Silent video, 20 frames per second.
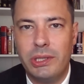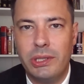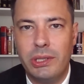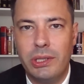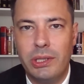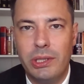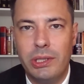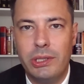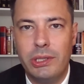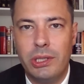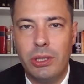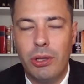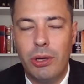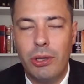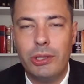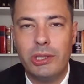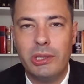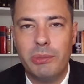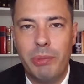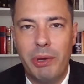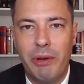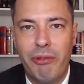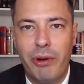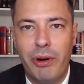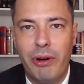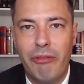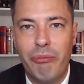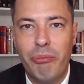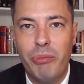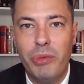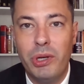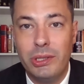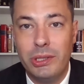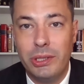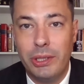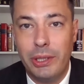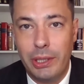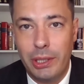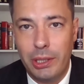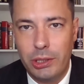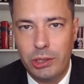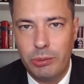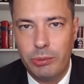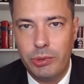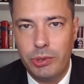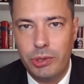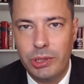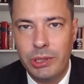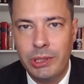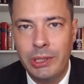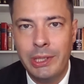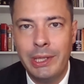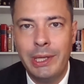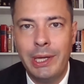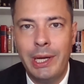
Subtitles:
it is the largest by far of military contribution,